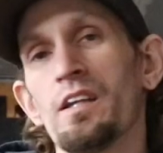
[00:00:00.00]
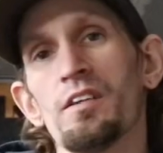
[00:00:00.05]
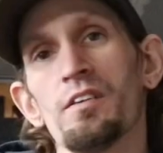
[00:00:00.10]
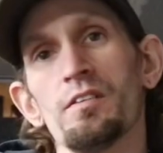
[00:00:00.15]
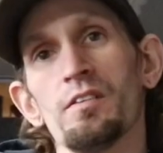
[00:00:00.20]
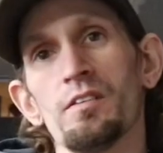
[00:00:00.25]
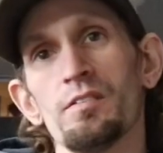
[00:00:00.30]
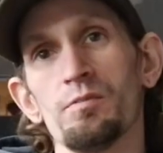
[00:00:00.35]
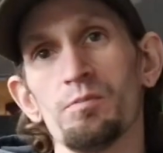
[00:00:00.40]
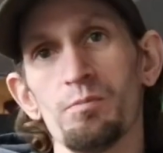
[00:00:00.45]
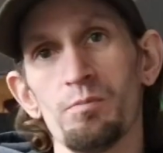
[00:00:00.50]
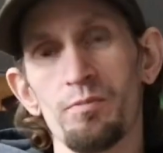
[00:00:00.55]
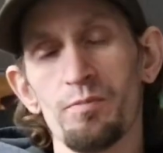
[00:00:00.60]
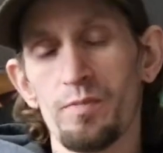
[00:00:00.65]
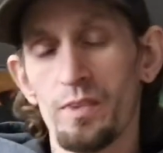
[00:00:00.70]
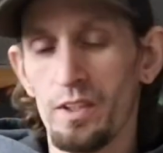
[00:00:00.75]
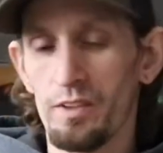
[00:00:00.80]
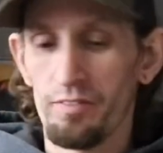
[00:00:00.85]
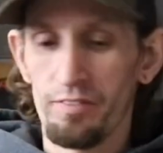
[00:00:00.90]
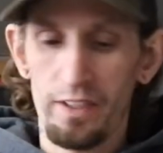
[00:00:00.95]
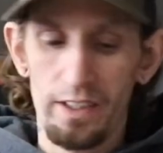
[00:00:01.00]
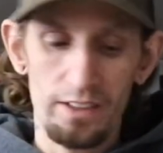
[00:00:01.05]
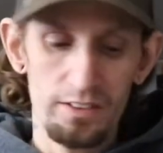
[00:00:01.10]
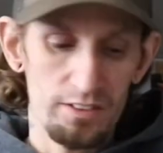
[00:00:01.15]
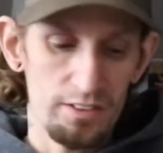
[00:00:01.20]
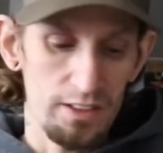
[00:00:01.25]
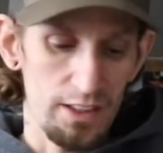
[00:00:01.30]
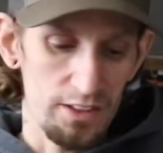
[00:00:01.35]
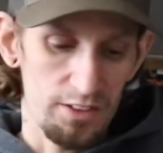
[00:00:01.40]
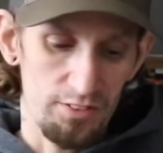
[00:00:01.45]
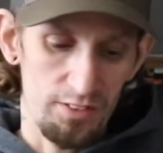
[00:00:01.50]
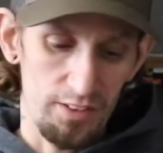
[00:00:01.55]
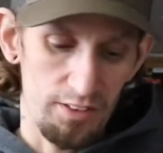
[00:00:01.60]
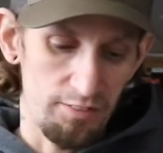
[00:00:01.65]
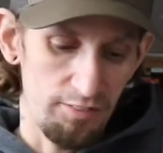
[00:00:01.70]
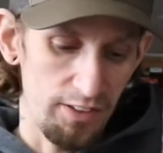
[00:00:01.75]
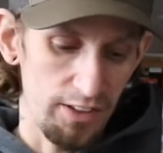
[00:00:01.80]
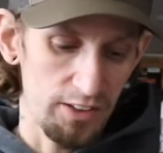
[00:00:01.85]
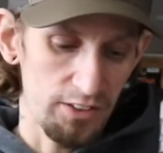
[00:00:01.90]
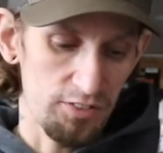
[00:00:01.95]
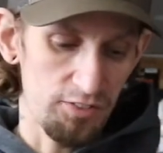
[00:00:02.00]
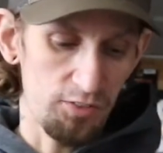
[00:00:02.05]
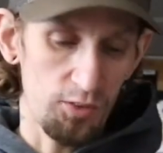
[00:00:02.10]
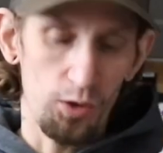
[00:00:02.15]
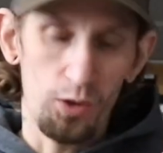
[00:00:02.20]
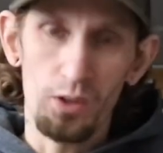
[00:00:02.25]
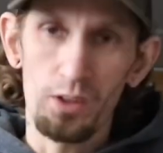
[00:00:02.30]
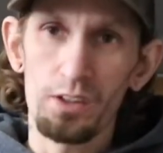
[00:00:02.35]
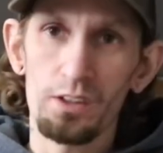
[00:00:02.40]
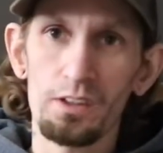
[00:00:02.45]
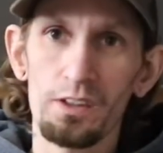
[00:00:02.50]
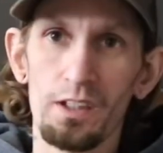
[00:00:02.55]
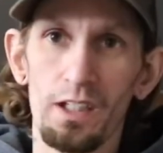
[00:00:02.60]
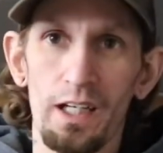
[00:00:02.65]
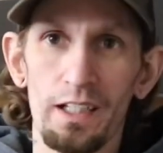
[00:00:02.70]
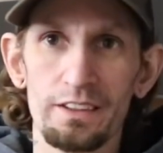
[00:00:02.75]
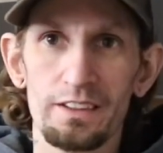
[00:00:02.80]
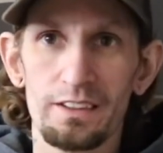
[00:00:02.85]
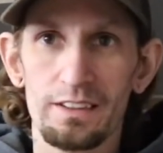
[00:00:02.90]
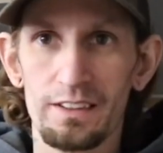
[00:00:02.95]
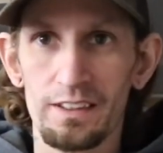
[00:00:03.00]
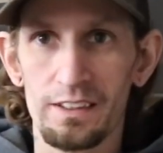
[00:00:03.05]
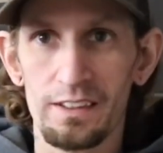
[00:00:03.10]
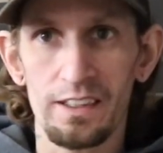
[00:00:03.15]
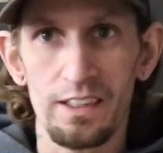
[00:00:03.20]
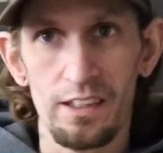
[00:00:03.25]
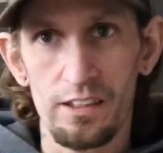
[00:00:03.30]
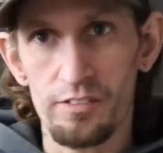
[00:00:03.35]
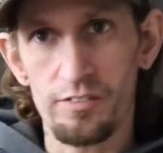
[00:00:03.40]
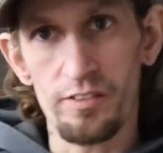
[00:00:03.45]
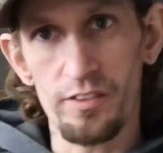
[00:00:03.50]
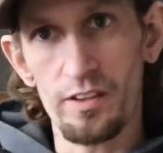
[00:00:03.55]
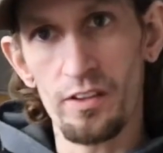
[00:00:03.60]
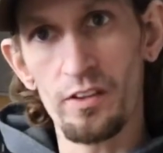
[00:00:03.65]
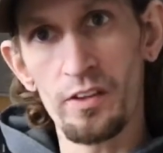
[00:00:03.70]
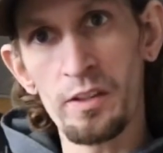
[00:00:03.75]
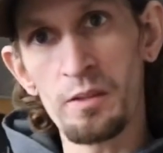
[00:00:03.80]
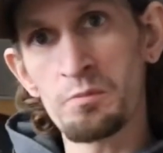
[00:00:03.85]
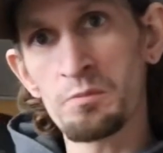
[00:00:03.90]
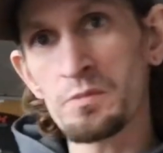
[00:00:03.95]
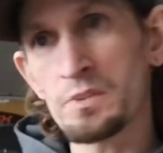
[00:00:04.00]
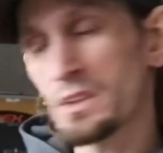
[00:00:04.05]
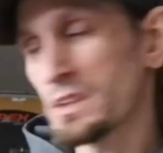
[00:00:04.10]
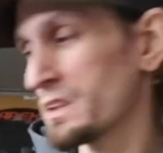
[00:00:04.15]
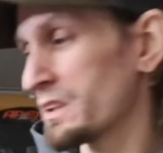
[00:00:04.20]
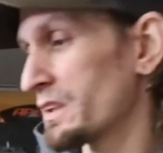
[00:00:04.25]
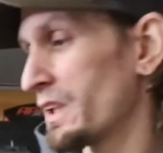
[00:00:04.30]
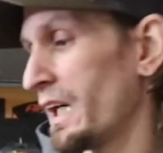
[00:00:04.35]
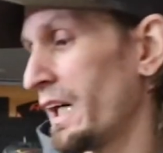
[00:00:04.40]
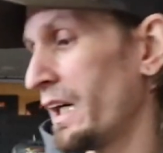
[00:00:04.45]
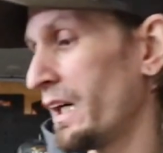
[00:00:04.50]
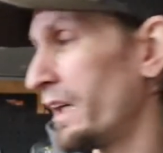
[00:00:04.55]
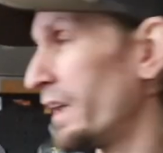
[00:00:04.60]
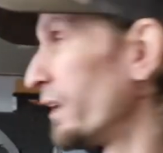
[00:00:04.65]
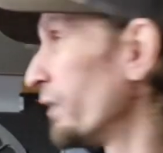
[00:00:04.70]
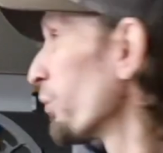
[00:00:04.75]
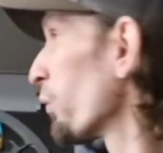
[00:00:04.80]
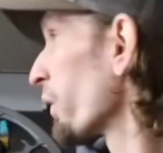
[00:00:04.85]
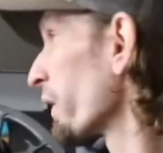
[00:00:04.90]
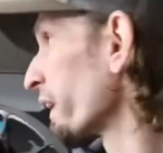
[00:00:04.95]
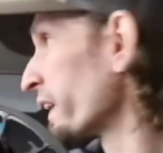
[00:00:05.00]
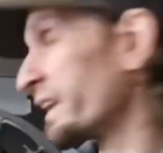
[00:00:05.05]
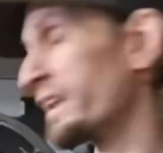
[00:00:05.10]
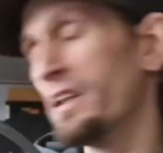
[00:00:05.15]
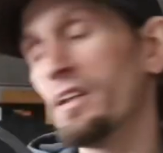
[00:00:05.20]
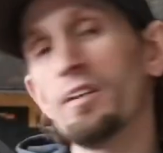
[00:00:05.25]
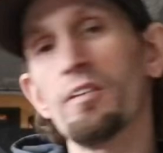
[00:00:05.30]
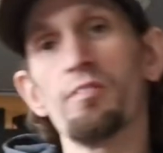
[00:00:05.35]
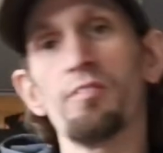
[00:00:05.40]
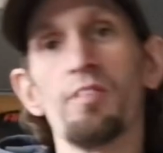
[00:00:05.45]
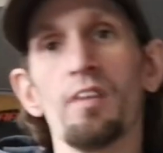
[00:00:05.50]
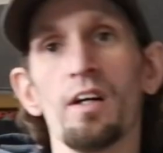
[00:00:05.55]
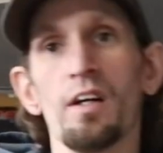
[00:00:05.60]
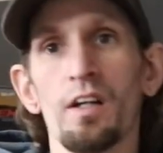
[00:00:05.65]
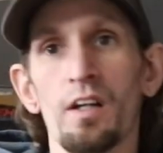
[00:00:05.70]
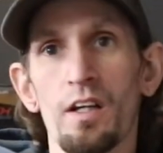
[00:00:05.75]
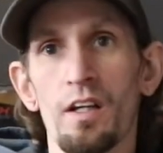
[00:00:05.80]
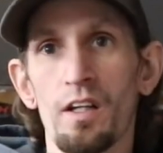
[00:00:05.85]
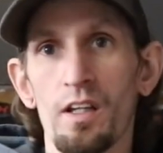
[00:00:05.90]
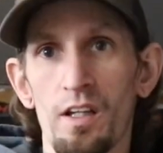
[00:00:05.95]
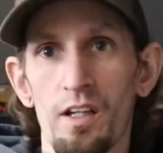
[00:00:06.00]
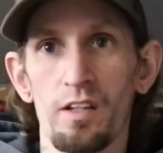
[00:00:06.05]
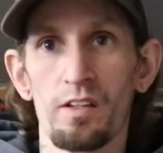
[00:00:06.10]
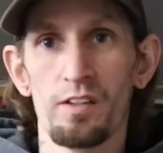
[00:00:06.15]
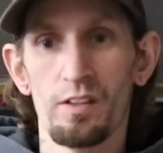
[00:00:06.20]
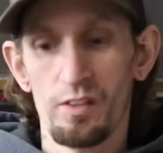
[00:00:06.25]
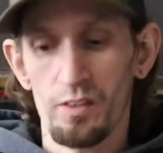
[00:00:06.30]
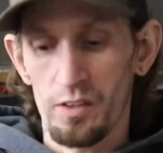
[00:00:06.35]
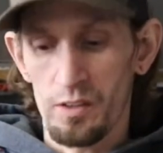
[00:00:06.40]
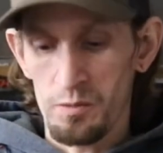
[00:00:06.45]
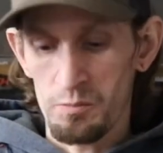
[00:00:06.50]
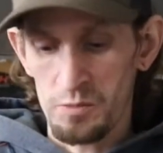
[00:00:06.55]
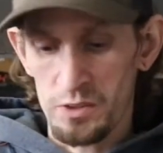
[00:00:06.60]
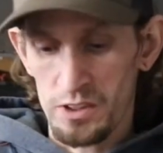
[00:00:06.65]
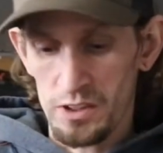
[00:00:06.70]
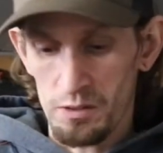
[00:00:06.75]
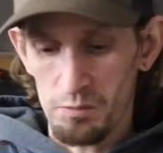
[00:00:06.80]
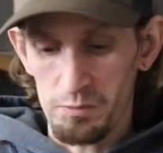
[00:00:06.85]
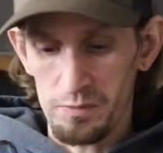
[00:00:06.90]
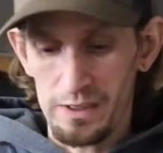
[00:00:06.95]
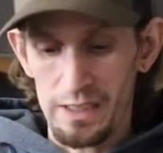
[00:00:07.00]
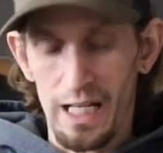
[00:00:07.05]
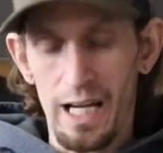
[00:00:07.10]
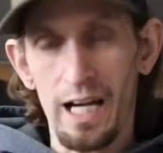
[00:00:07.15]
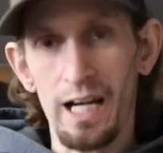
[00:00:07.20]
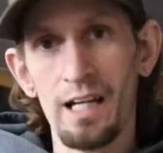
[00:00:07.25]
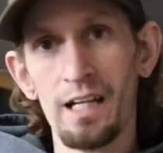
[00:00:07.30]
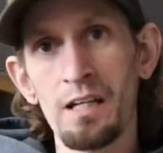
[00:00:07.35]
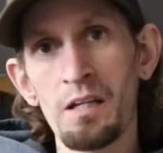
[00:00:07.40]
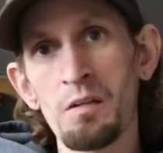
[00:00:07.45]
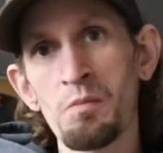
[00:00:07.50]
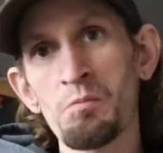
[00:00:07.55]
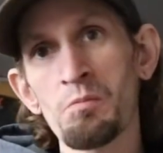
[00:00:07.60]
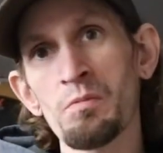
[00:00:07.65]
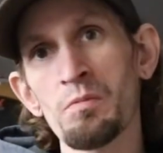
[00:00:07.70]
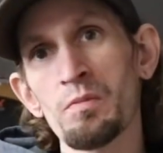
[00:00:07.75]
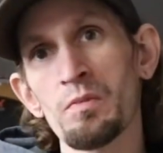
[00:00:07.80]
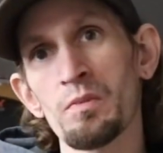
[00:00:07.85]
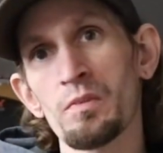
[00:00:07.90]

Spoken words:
as for the phase 4, I just didn't care for the limbs. I want to give the limbs some time.